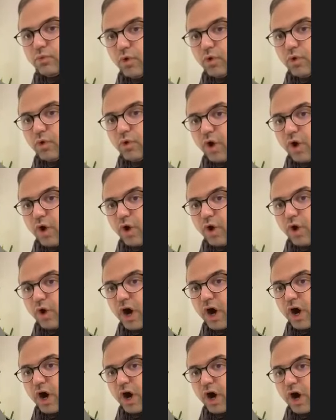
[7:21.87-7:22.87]
3. The
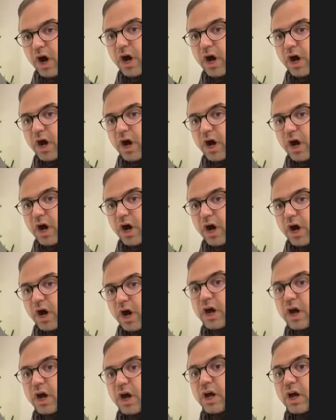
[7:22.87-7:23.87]
same fingering
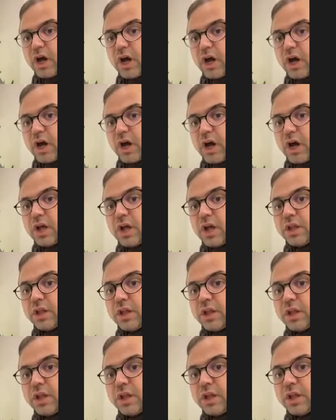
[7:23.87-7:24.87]
has. That was the
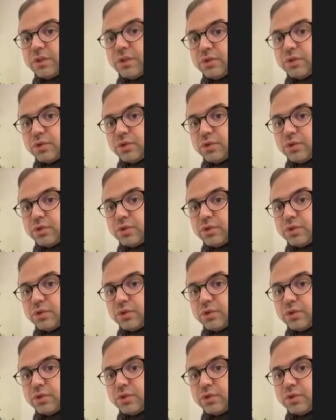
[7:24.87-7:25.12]
warm-up.